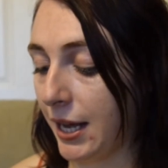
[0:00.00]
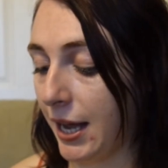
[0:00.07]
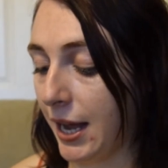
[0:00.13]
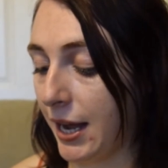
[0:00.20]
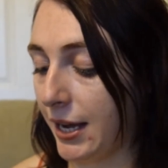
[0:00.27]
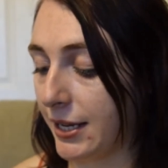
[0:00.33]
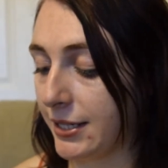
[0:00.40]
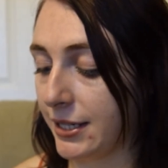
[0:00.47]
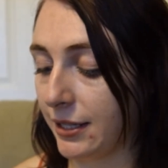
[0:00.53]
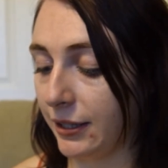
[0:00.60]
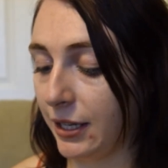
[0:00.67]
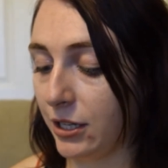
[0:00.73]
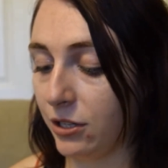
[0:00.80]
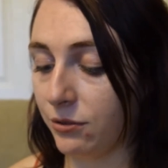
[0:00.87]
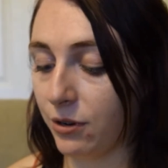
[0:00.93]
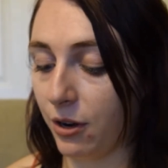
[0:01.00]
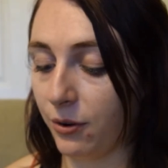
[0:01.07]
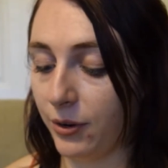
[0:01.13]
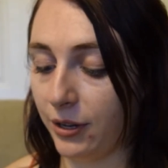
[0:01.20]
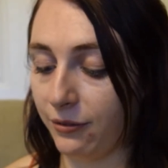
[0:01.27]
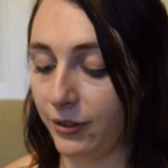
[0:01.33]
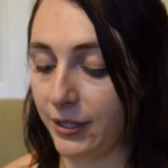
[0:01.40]
and I'll let you know
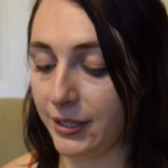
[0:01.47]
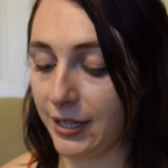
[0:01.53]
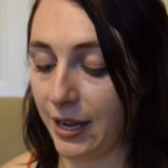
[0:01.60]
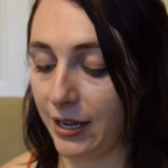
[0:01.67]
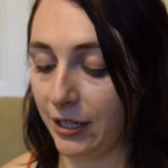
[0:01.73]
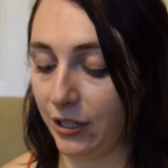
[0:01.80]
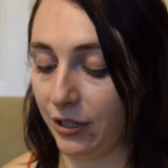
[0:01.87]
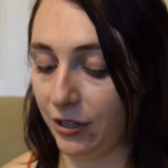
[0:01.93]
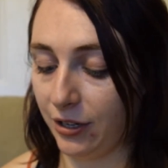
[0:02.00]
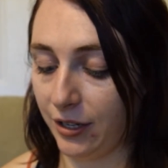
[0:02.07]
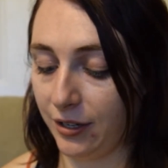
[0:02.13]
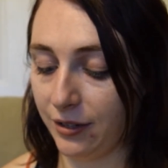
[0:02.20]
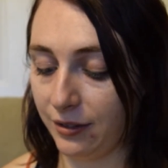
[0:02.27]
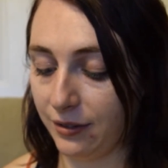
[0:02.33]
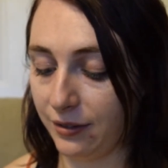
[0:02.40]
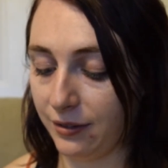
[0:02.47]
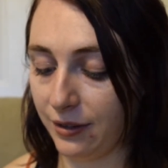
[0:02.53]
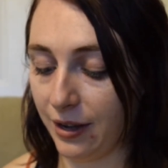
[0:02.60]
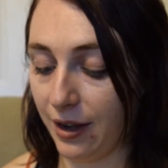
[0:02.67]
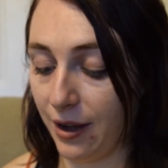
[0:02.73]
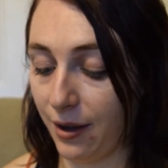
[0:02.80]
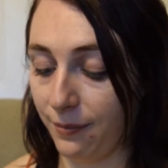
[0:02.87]
if it's any good.
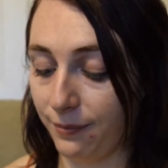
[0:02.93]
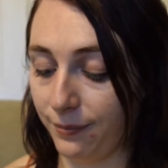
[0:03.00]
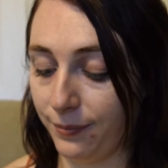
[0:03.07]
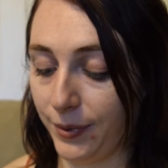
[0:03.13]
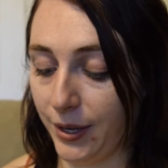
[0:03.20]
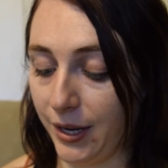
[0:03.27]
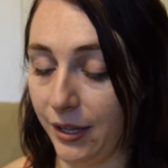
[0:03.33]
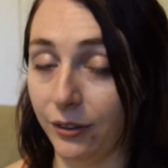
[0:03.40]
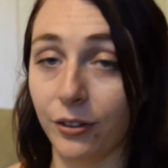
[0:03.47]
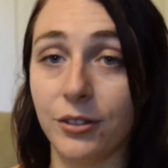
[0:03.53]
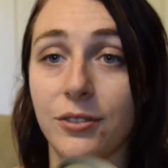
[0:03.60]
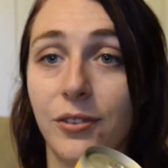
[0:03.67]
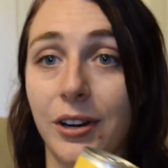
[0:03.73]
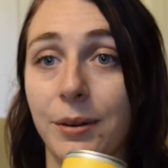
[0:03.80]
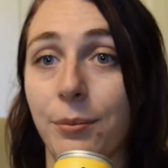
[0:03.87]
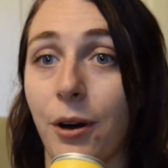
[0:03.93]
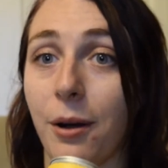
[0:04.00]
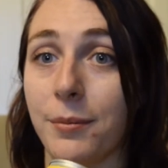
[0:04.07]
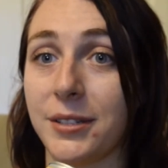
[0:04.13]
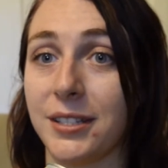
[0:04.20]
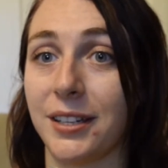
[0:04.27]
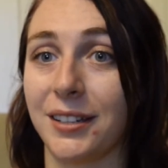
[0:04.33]
But it looks very
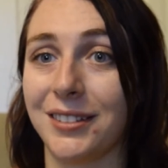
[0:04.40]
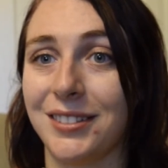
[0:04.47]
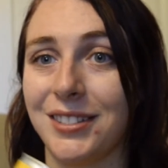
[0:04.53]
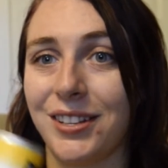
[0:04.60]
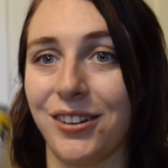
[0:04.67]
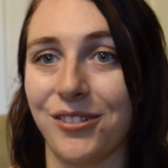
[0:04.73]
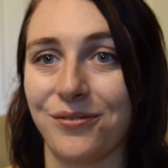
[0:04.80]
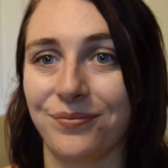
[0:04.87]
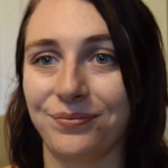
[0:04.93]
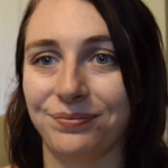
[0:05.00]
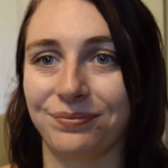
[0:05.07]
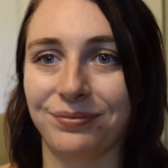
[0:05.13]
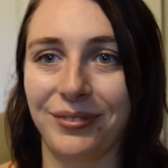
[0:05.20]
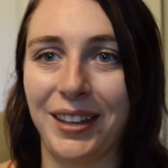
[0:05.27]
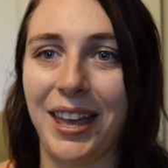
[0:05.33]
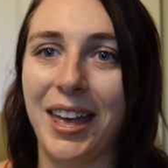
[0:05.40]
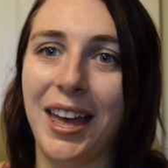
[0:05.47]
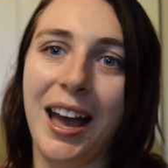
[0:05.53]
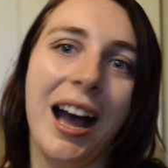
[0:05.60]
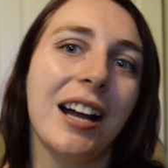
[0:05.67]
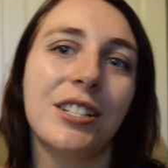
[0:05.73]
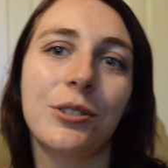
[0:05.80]
promising, so.
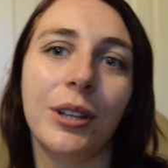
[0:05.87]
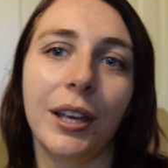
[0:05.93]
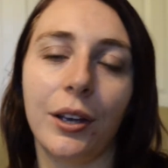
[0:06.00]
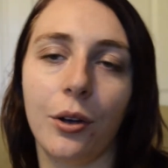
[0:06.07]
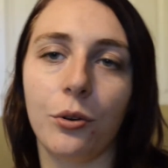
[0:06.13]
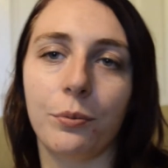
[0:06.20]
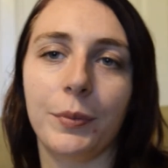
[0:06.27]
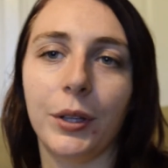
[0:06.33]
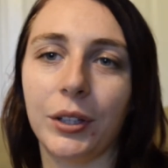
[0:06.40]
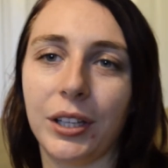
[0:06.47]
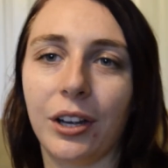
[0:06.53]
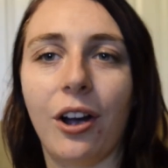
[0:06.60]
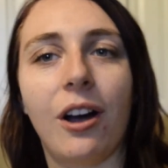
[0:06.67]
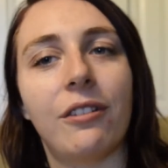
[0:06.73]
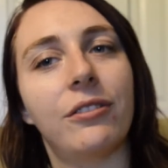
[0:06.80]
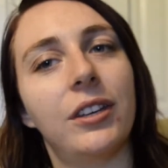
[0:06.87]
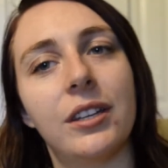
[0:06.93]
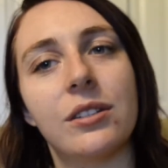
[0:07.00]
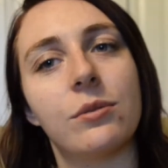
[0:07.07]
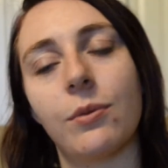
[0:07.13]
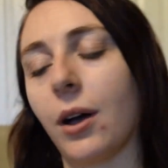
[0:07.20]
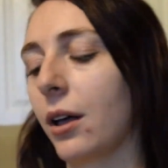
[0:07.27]
I do like oat milk in coffee
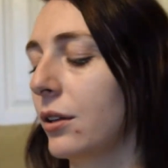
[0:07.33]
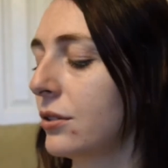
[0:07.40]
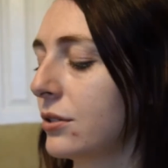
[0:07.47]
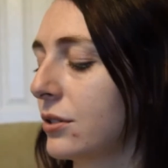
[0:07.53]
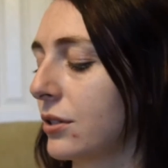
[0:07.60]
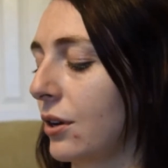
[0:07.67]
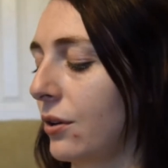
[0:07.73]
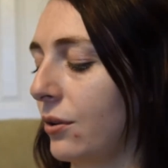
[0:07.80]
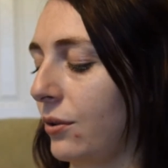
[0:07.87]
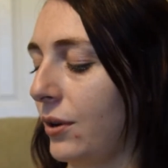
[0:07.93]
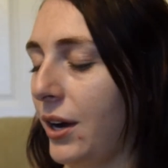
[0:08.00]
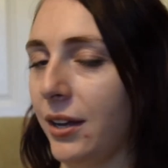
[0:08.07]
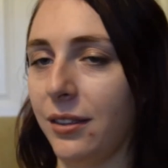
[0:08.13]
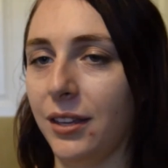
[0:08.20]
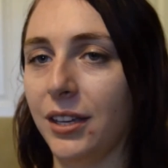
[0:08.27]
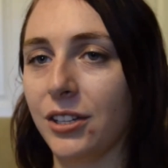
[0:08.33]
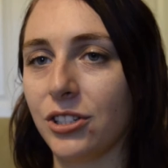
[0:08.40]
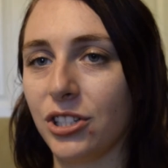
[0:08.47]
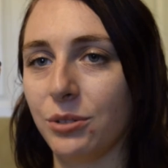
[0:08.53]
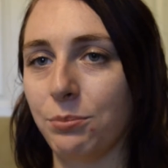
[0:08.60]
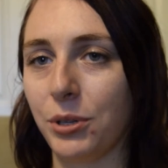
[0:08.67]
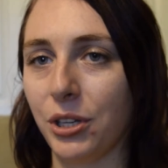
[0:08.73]
as well, so I think it
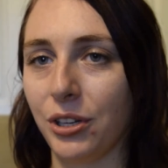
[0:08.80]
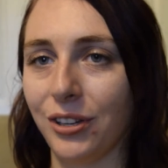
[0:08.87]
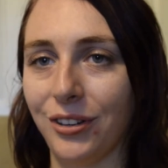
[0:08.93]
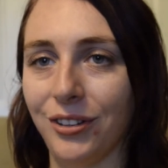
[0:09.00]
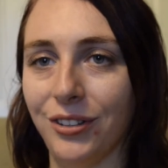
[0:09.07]
should be good.